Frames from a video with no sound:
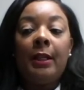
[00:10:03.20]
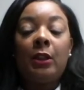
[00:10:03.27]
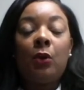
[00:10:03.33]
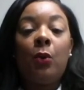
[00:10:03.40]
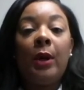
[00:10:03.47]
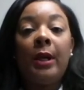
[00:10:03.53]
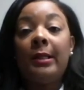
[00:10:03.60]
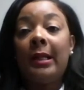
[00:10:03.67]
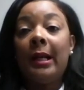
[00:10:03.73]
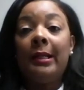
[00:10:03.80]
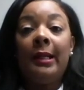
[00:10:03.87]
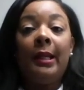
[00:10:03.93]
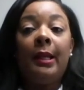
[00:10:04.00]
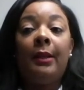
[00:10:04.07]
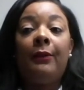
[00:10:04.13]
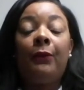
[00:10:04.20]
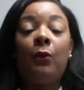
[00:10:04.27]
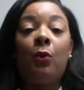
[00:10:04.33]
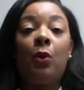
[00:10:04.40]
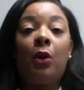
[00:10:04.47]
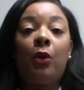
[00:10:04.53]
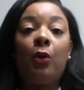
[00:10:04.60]
as quick as I did
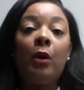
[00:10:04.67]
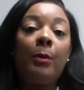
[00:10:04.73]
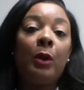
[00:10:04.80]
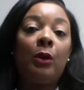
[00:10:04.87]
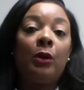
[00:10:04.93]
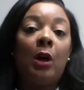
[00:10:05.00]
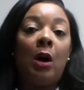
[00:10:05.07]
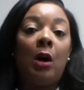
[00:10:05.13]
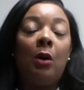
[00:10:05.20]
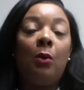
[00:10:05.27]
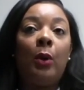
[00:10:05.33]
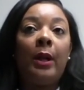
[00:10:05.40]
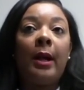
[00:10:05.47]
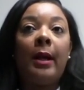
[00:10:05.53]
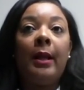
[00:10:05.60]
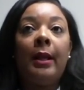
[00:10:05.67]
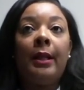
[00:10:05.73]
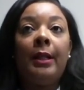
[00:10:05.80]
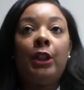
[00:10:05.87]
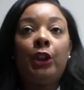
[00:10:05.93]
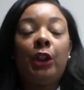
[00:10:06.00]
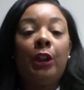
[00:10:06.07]
for criminal law when I
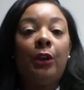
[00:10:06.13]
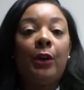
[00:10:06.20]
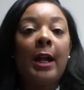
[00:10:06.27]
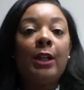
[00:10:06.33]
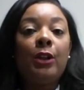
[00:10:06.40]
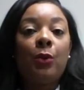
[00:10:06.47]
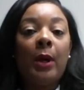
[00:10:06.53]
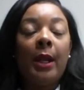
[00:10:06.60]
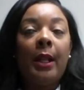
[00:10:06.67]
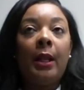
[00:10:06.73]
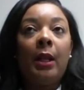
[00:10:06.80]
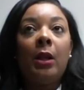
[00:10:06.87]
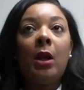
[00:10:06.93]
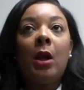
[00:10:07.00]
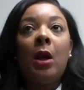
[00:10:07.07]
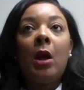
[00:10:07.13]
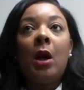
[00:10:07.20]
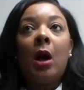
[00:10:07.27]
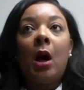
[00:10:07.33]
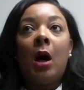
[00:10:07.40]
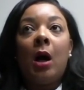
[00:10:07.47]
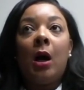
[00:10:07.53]
initially graduated.
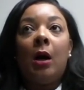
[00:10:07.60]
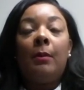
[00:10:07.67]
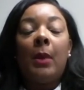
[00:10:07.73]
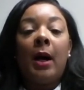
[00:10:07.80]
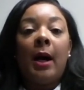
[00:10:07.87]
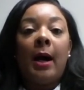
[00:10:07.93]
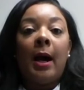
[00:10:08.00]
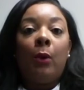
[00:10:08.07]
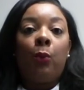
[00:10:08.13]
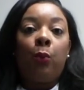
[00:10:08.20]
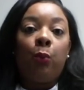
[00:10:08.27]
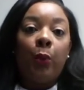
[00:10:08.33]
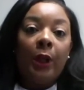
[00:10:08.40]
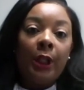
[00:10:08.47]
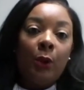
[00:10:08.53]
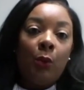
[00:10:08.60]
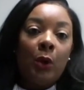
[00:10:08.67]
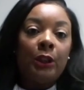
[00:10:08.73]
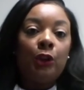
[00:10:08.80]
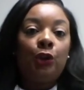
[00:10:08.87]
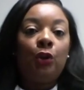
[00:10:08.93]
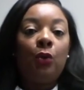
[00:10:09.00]
I really
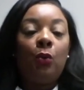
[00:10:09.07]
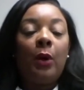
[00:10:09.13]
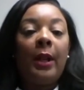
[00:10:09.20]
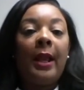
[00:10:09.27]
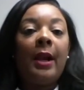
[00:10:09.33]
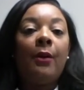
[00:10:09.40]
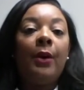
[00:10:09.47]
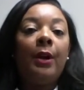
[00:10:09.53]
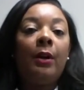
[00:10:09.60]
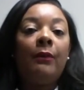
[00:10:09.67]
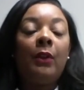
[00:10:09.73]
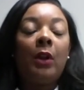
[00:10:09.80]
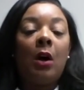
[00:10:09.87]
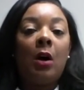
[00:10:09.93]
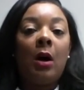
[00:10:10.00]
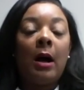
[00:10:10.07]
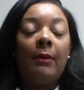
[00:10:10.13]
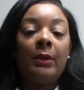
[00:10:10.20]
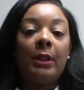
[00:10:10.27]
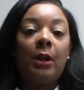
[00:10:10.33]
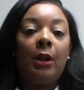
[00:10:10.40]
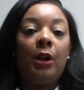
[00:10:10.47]
wasn't sure what area of law I
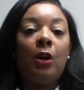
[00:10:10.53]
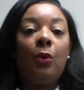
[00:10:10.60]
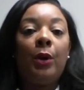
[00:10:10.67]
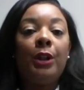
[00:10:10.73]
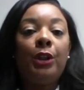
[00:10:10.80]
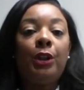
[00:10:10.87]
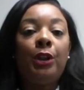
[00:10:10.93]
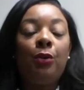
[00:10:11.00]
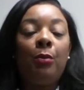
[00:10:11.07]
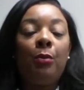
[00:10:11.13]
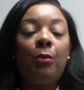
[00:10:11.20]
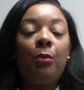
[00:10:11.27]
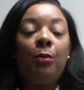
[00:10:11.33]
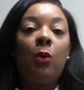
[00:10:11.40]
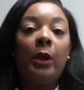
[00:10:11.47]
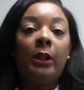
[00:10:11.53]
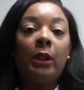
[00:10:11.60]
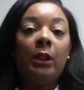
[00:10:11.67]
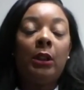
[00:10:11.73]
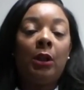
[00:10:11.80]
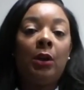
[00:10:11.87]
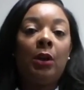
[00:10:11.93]
was going to go into, but I
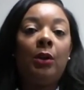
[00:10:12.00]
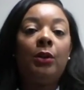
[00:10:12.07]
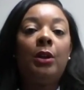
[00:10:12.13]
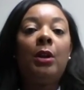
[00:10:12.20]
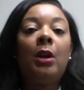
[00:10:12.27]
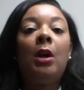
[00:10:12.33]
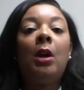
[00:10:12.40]
quickly learned